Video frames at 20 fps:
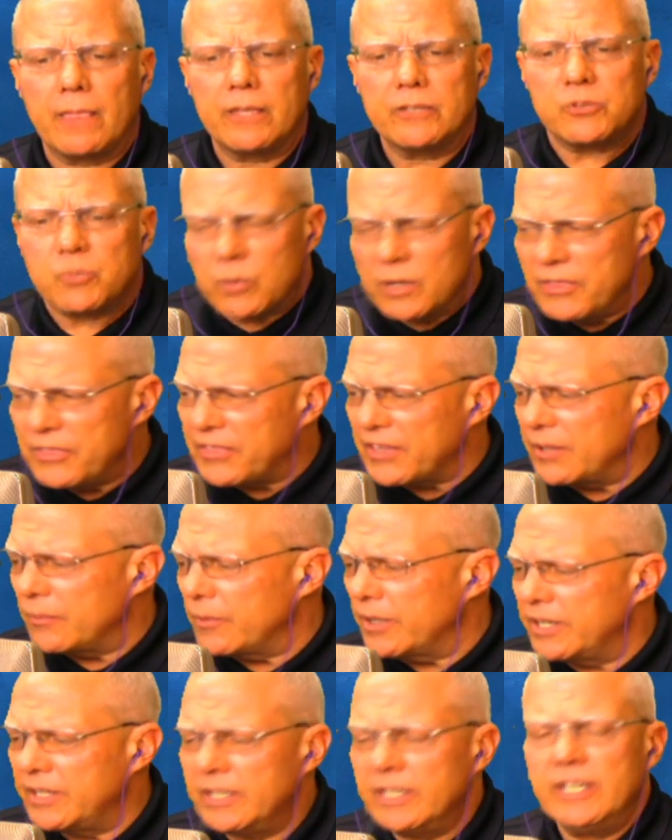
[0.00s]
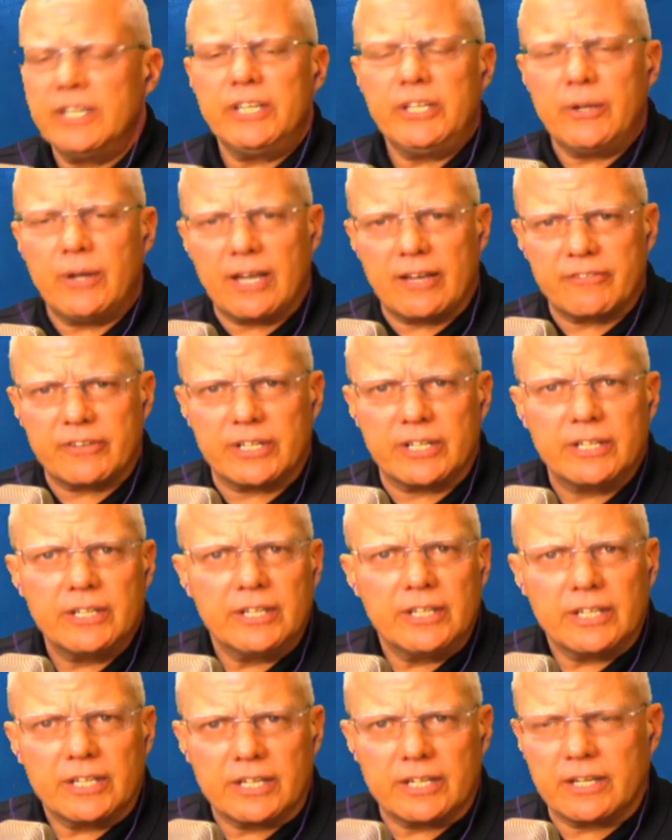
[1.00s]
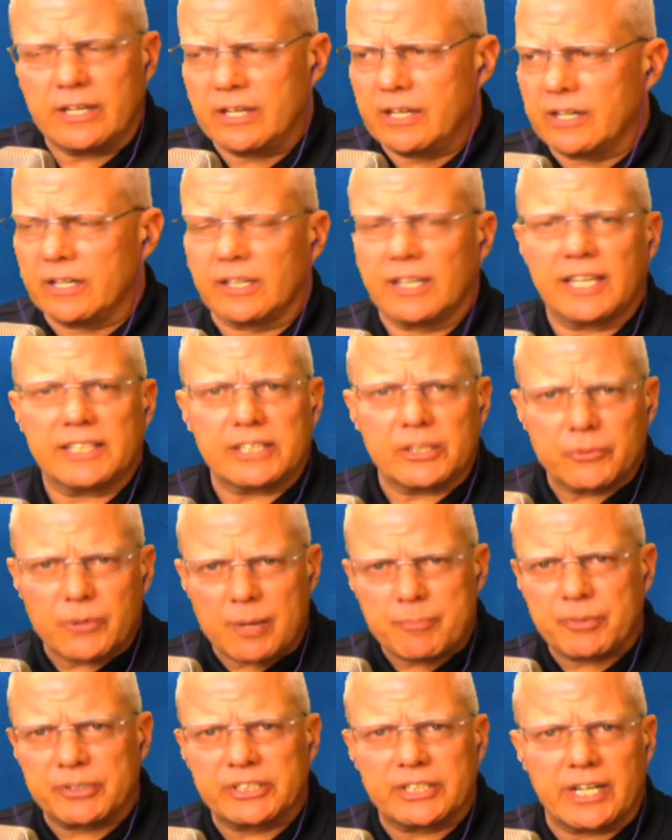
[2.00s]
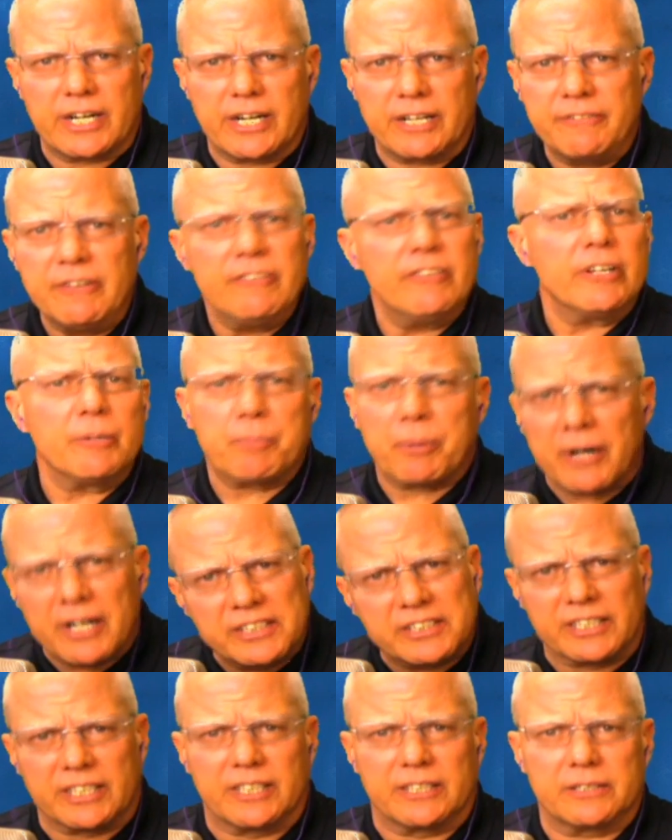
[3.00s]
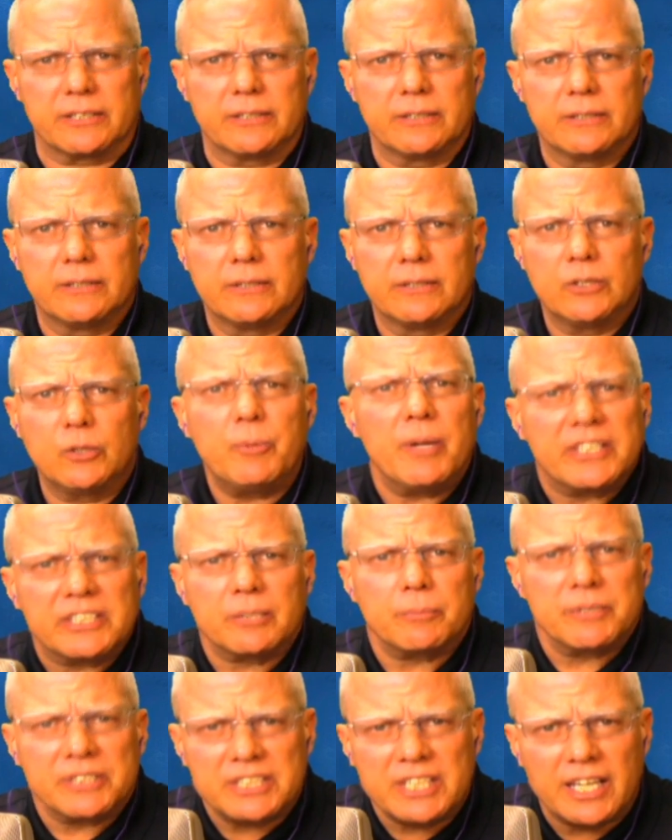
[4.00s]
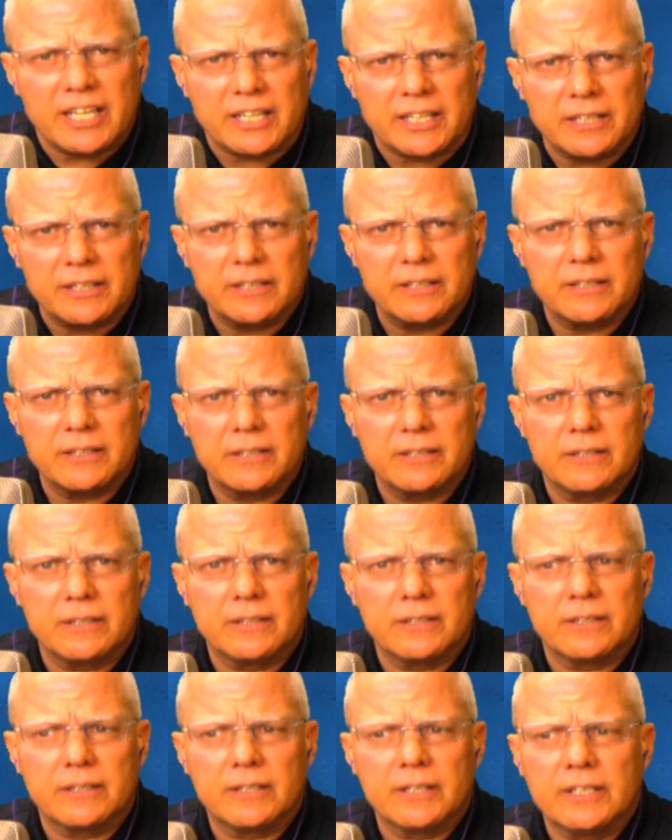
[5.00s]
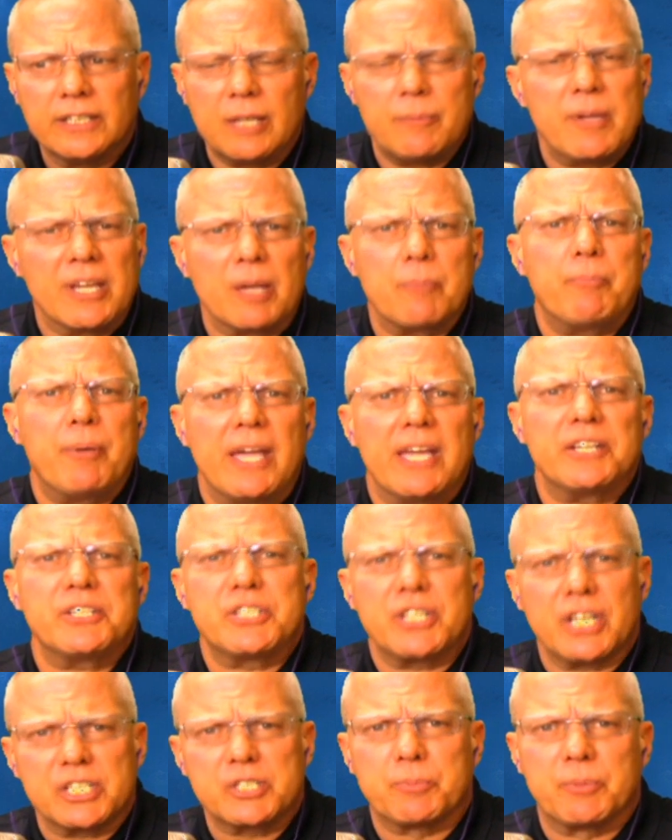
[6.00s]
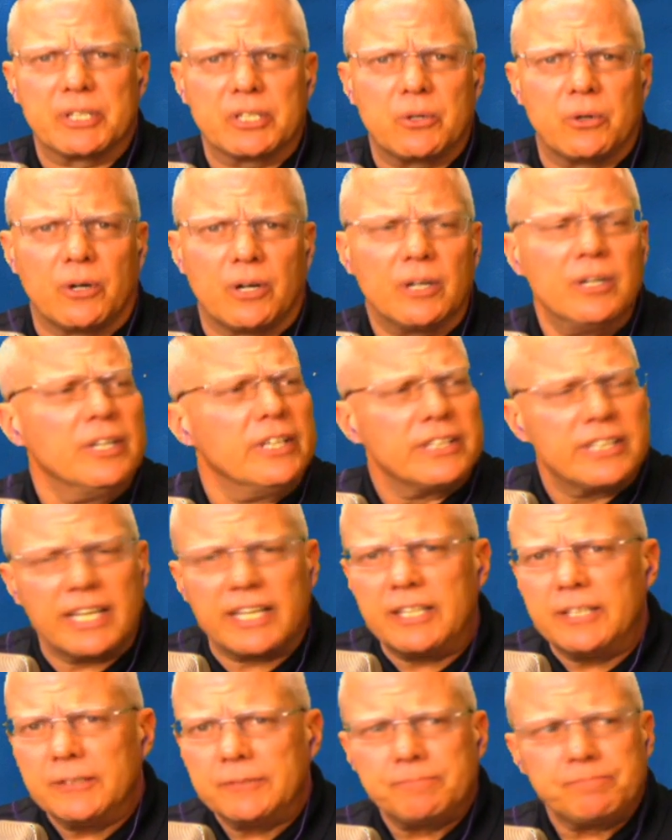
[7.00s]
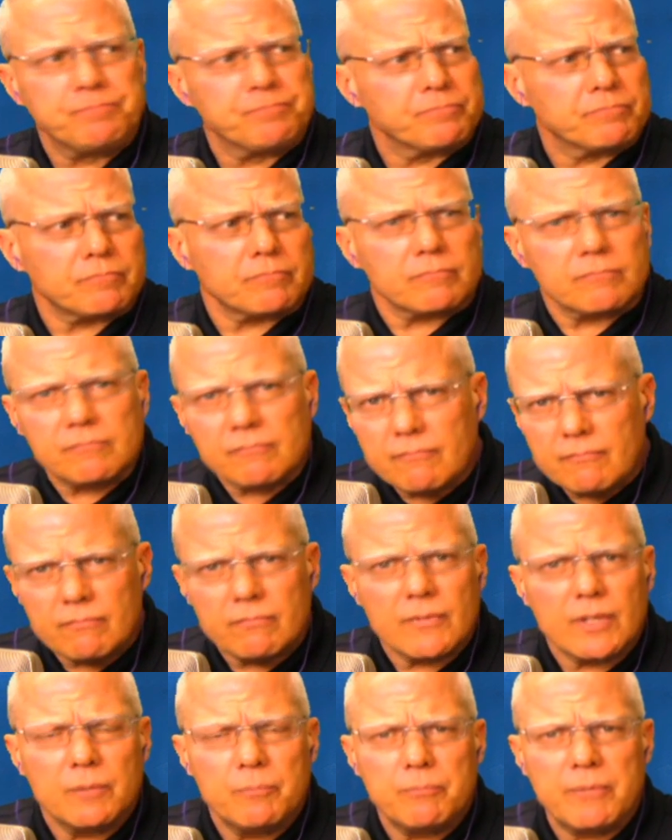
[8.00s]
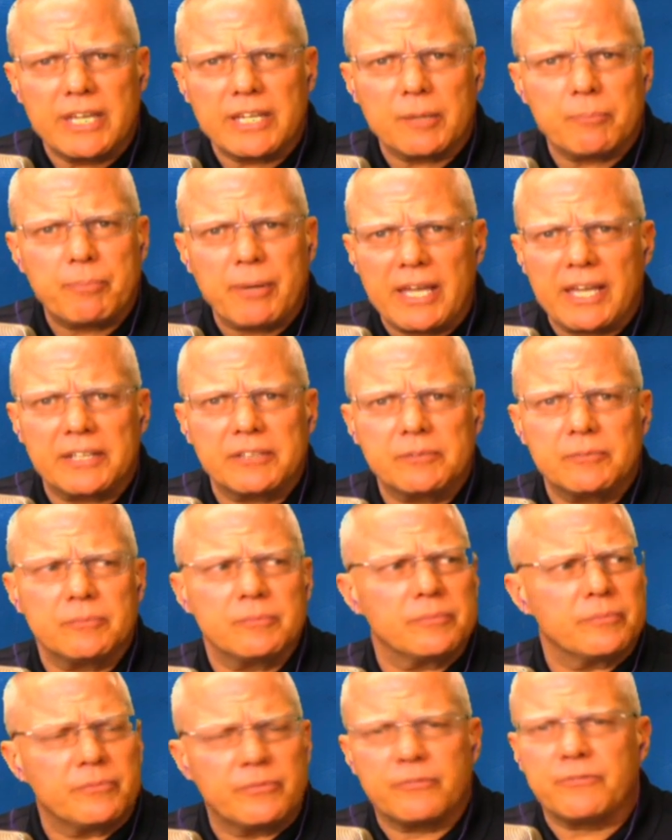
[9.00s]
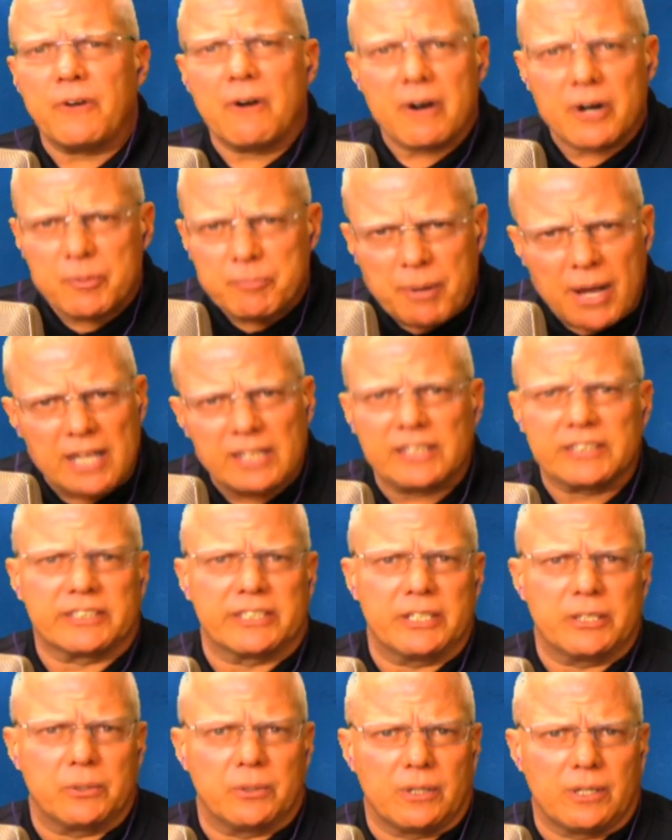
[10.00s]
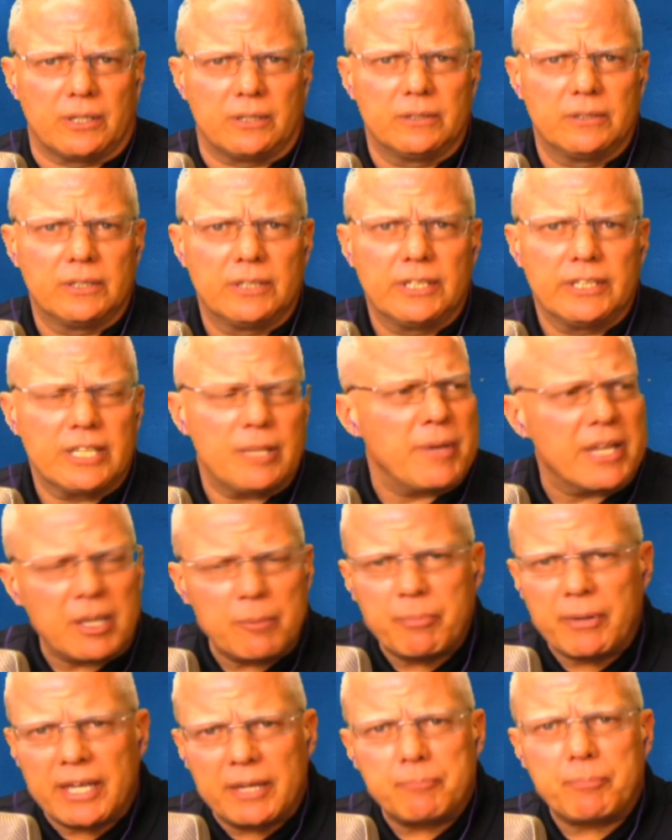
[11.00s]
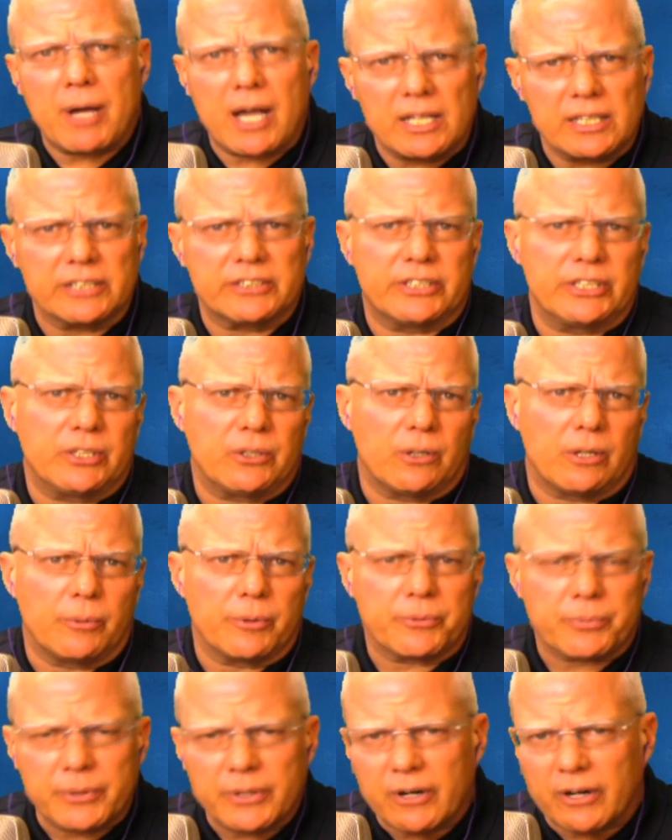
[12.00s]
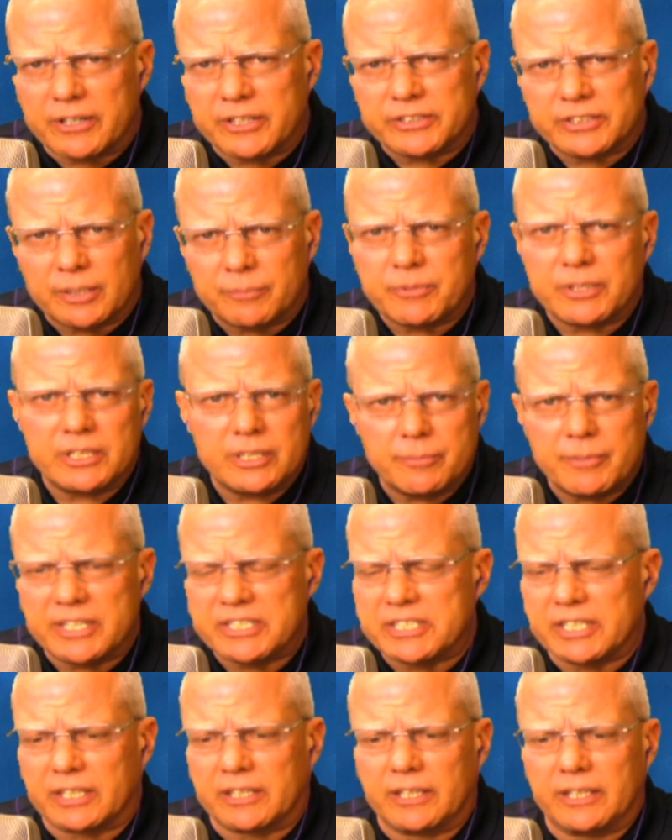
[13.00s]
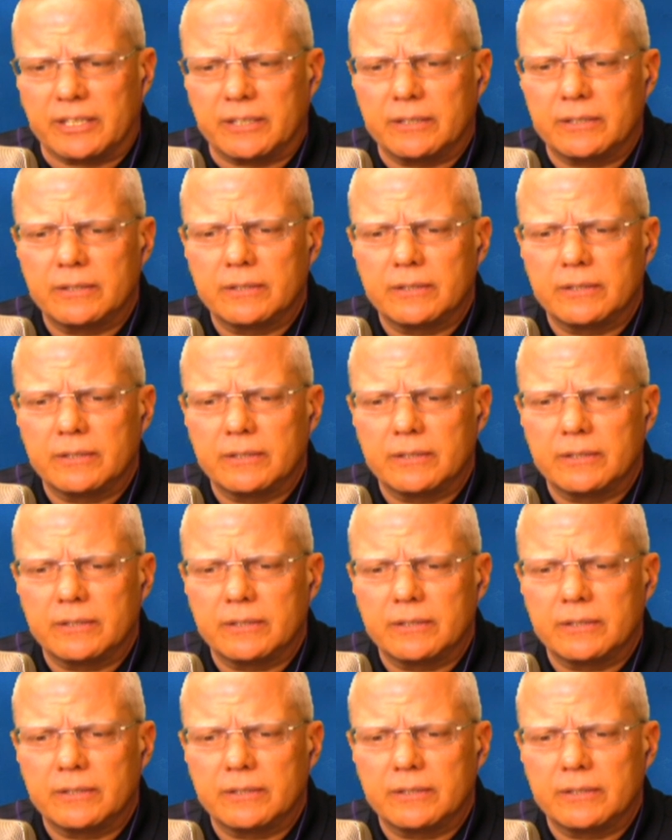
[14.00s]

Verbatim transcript: It's one thing when you have an, a, an elected representative, even a president, who makes a mistake. They make a bad judgment call. They make a bad foreign policy call. They make a bad policy call with regard to something domestically.